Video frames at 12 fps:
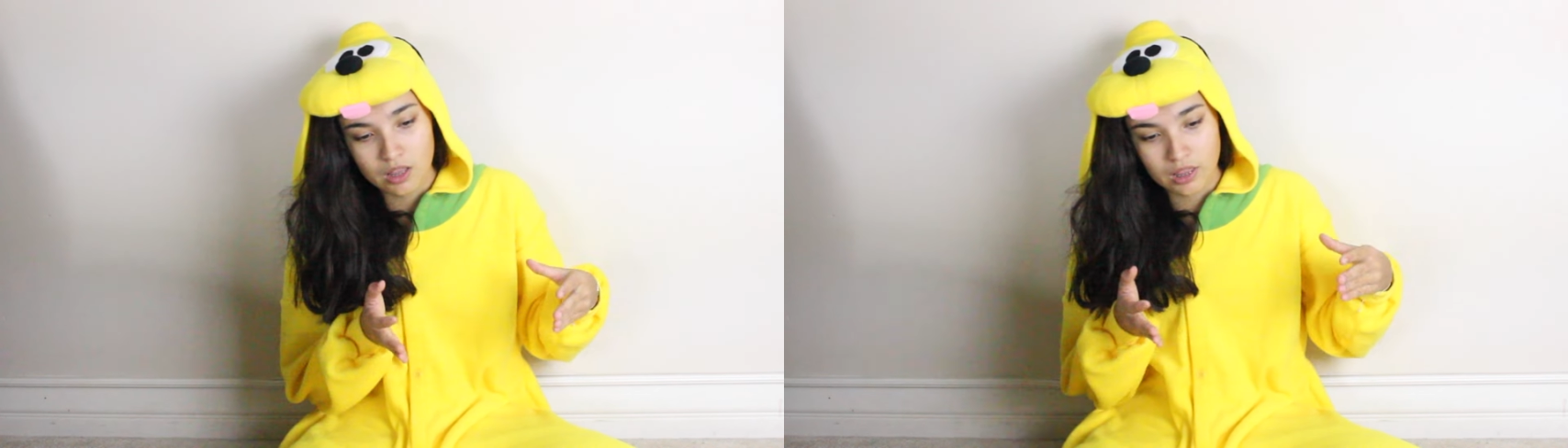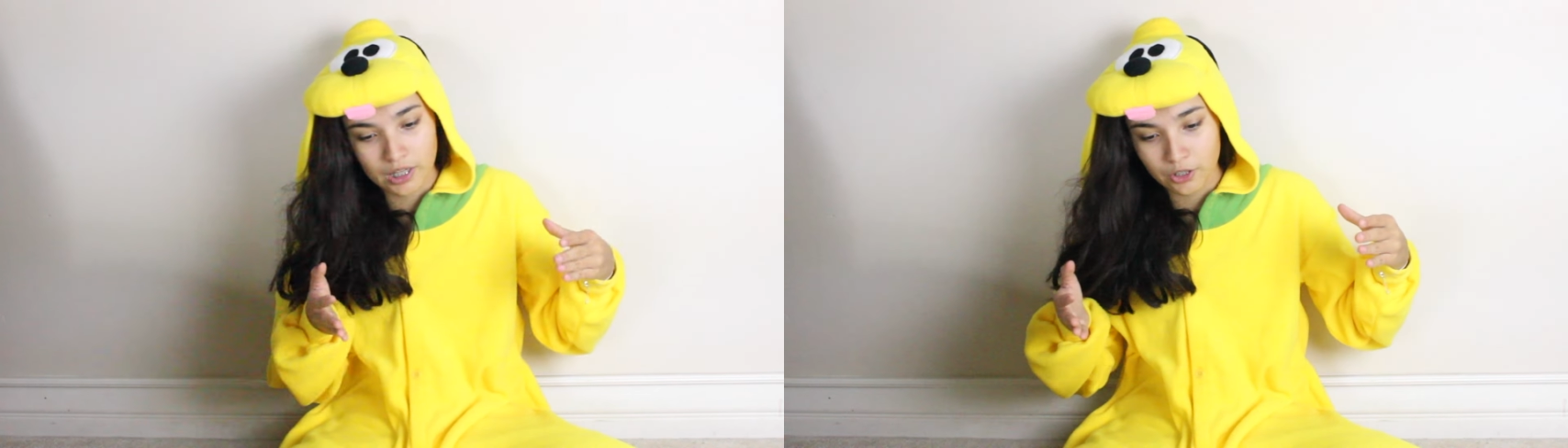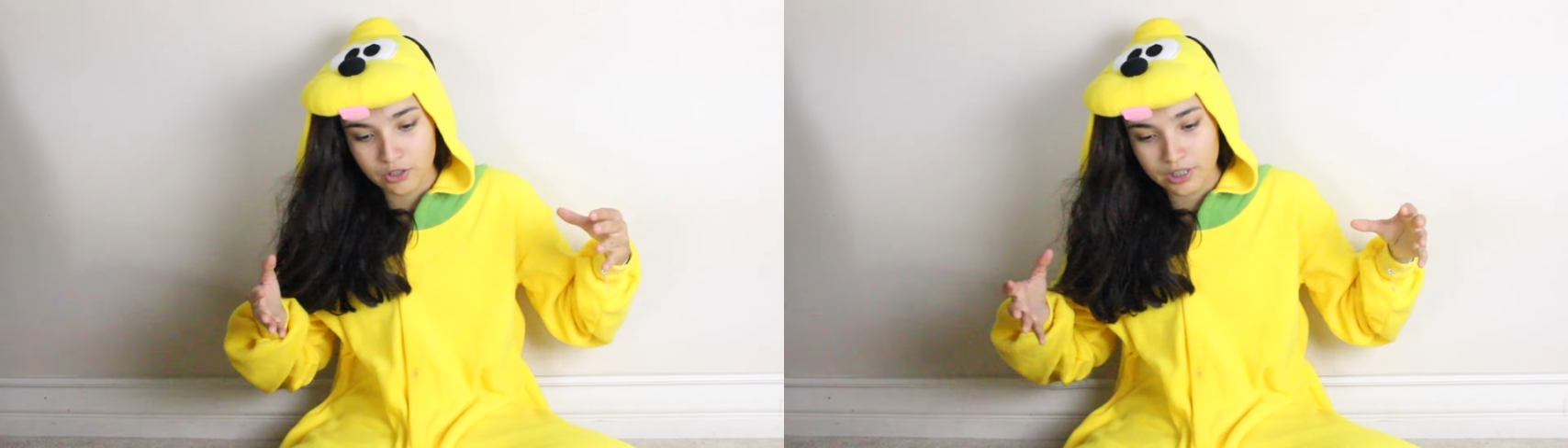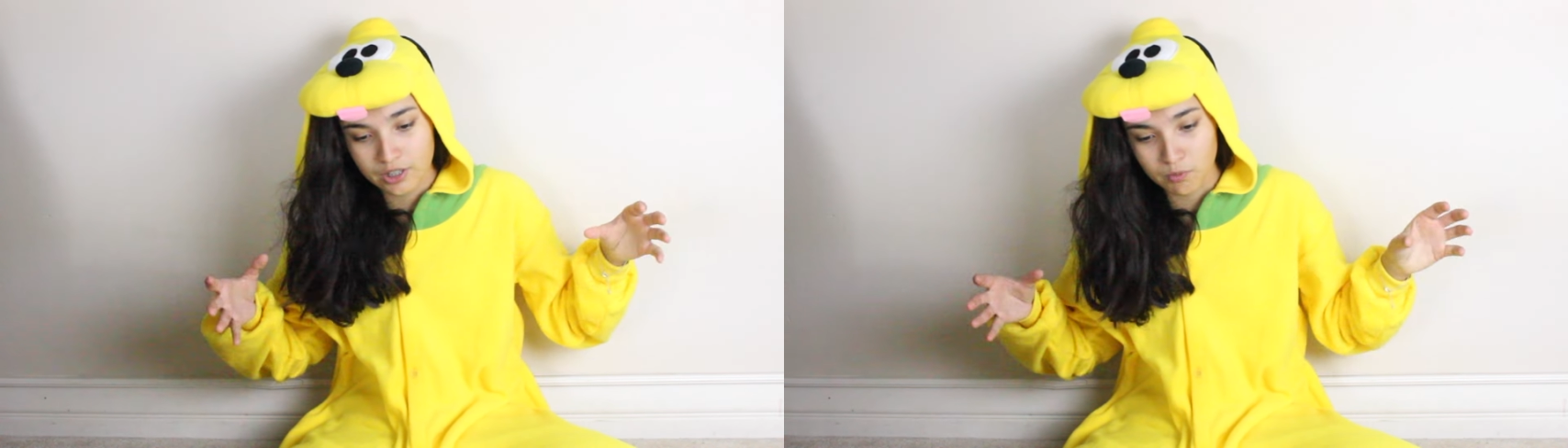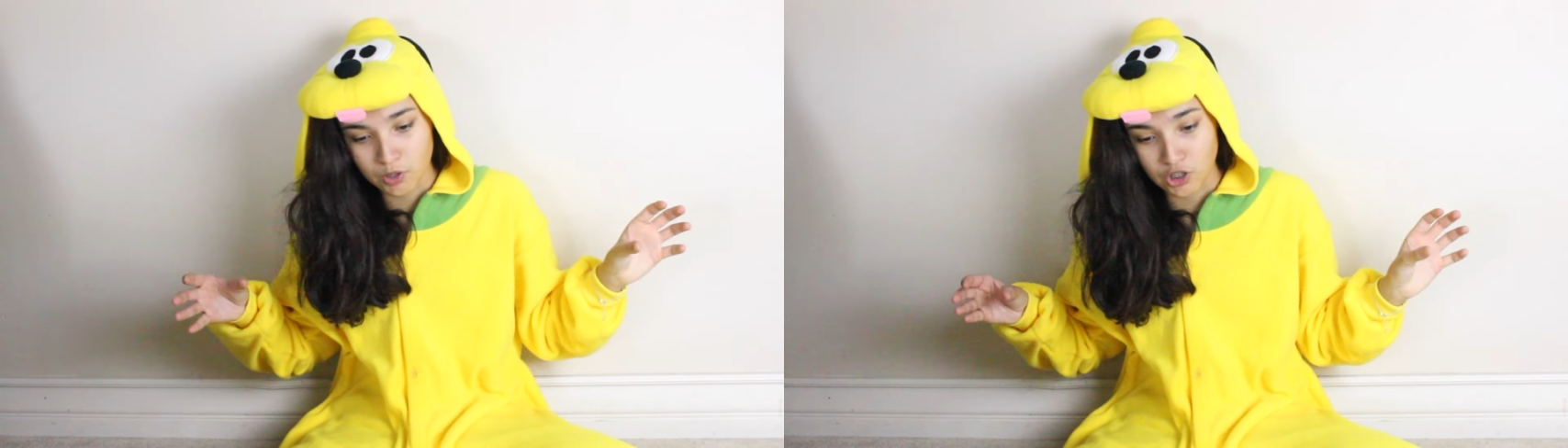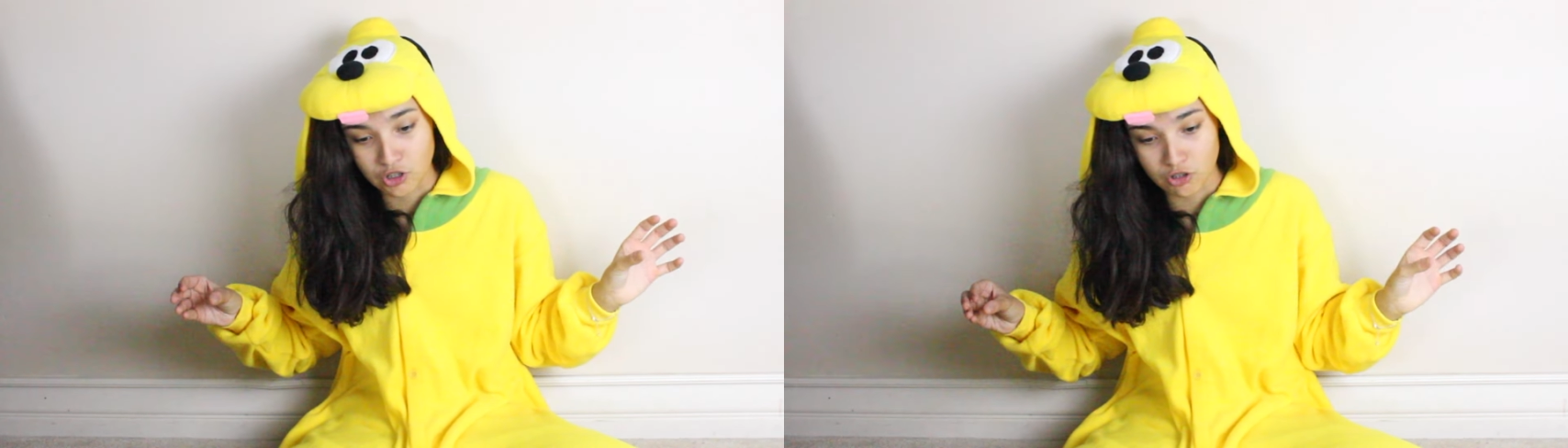literally there
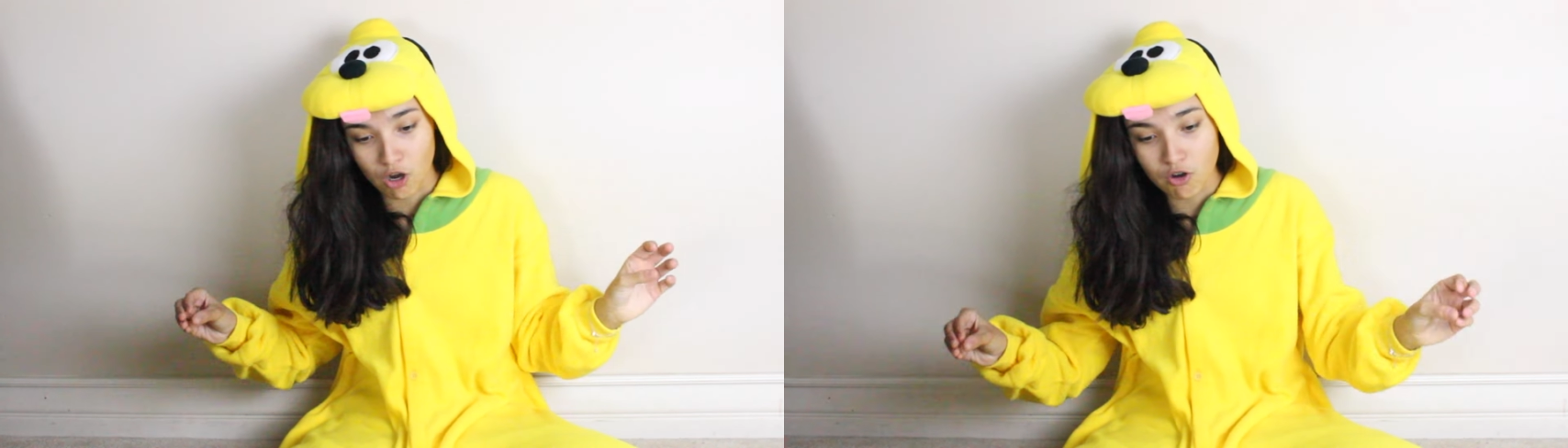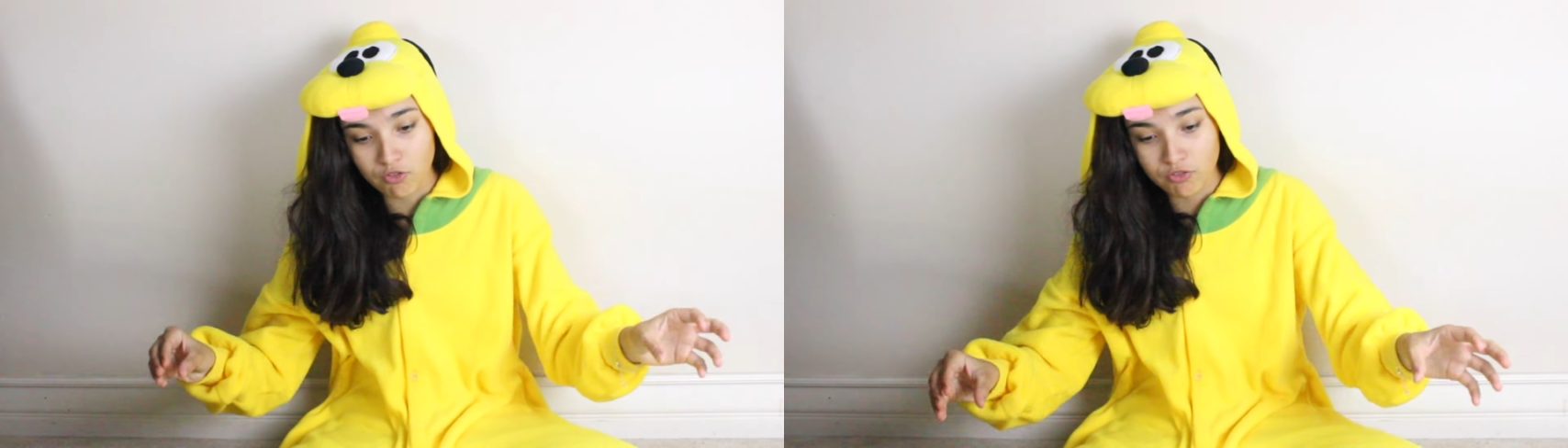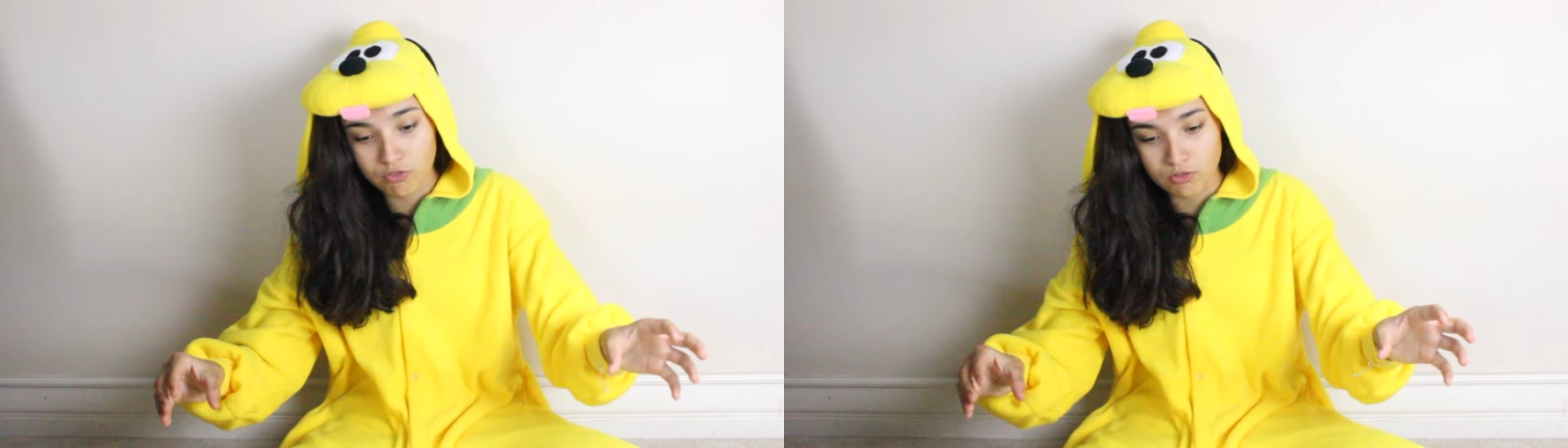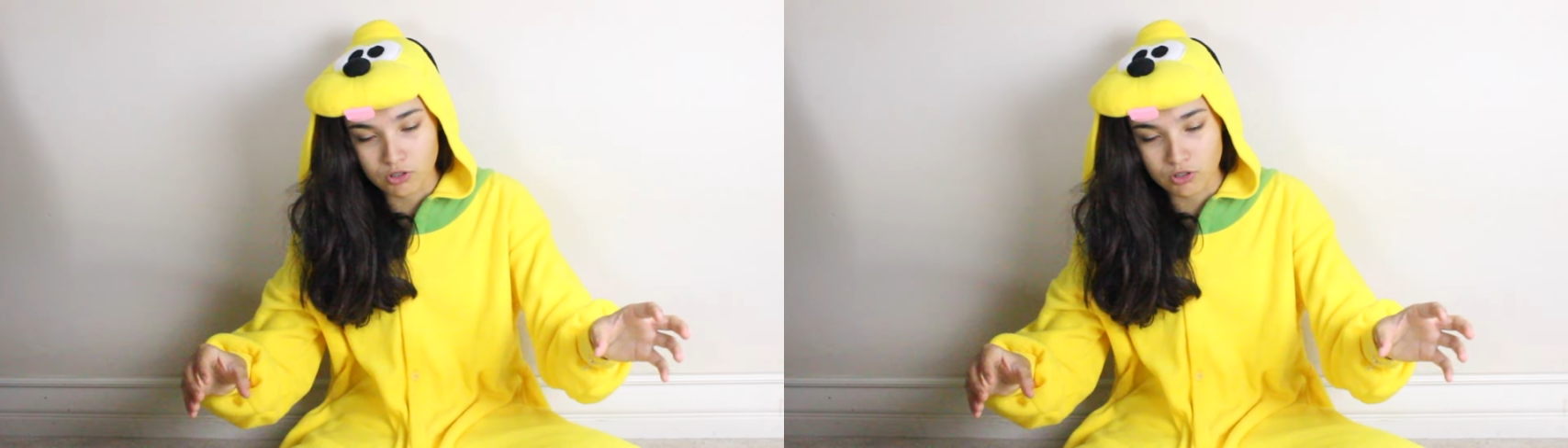were dolphins